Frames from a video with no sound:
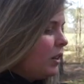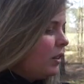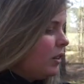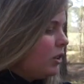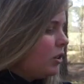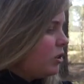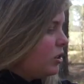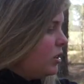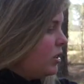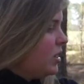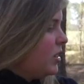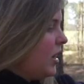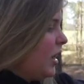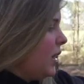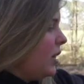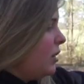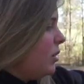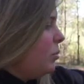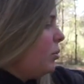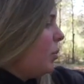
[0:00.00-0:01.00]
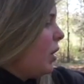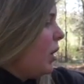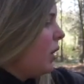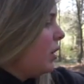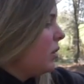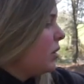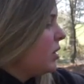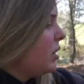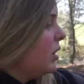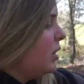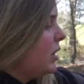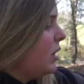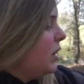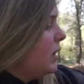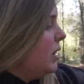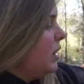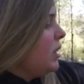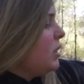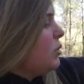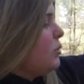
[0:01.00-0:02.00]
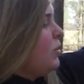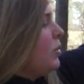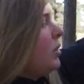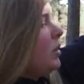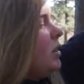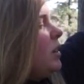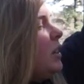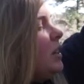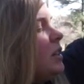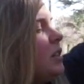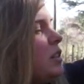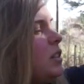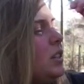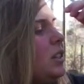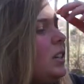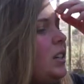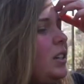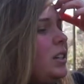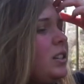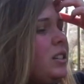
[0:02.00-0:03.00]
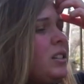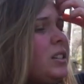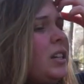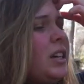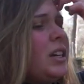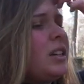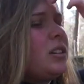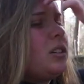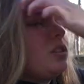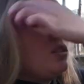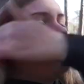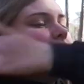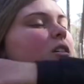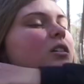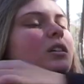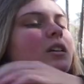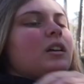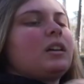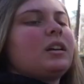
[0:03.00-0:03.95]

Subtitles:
there's the standard box. And then this one is the standard